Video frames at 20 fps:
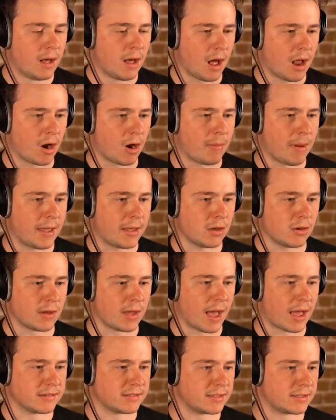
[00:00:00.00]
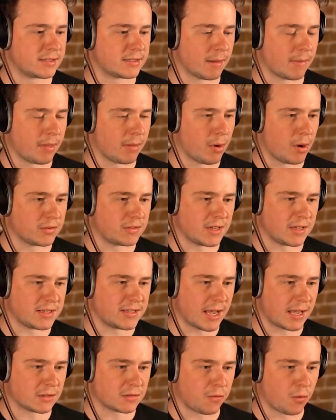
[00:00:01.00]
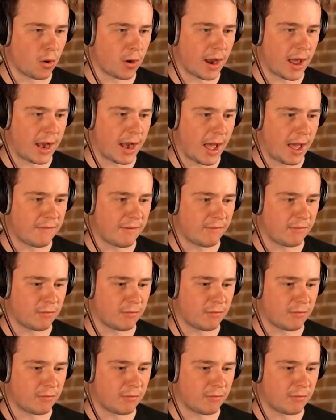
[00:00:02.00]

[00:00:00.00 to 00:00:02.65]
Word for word: I don't know about you guys. This is some of the most intense Fortnite I've ever